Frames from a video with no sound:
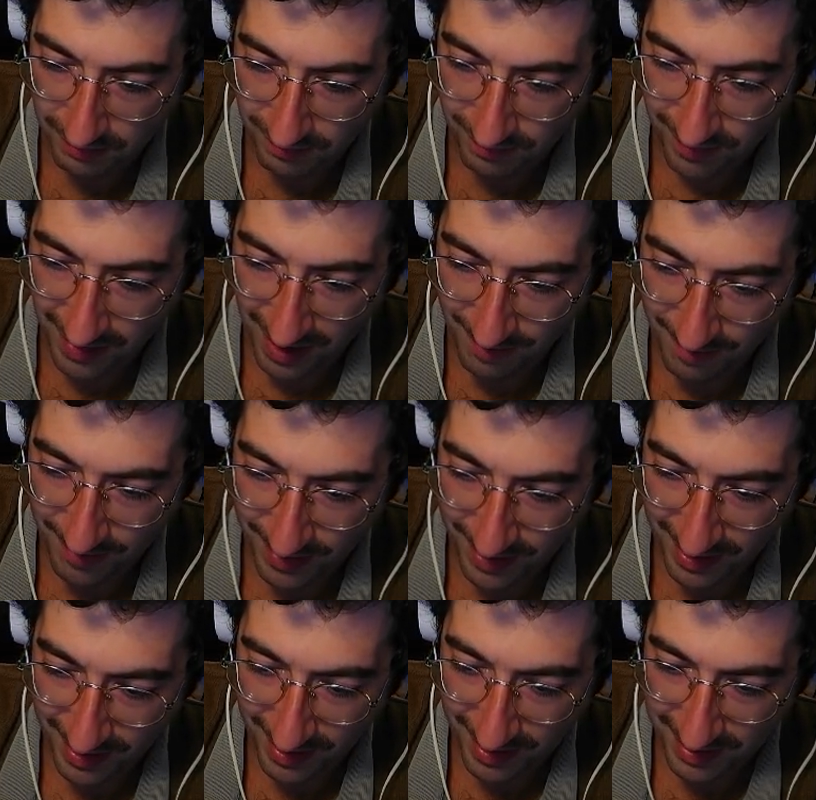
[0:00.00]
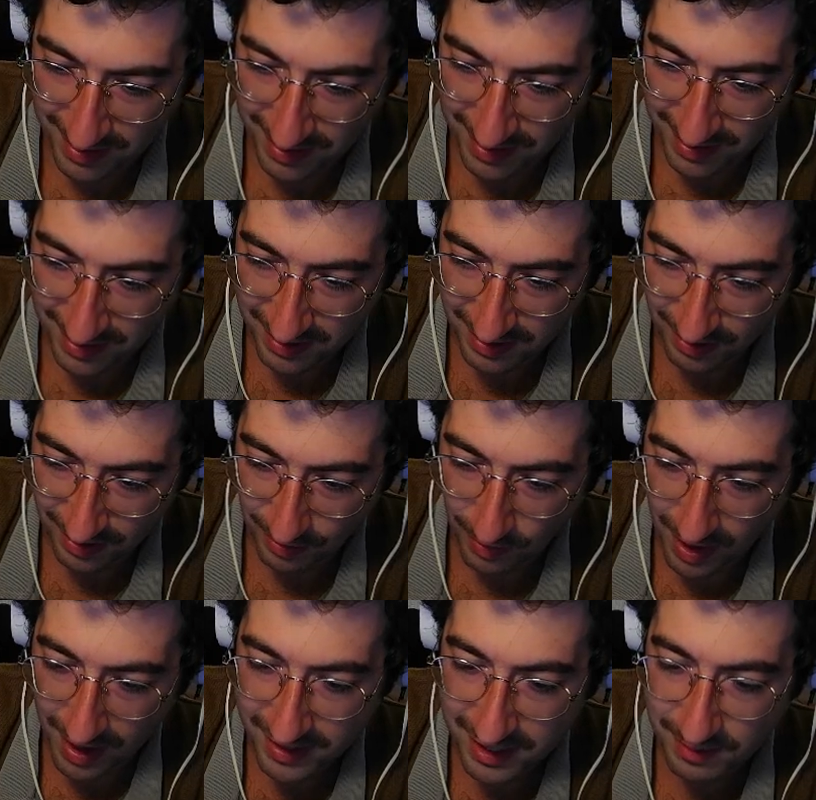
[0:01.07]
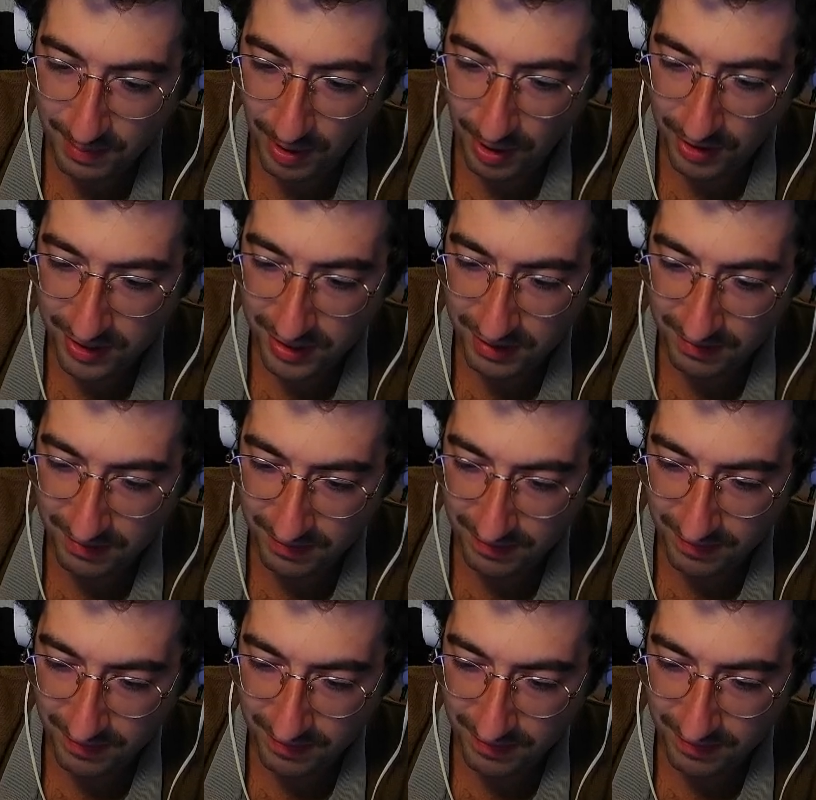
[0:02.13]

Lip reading: I've been a nasty girl. Why is this person...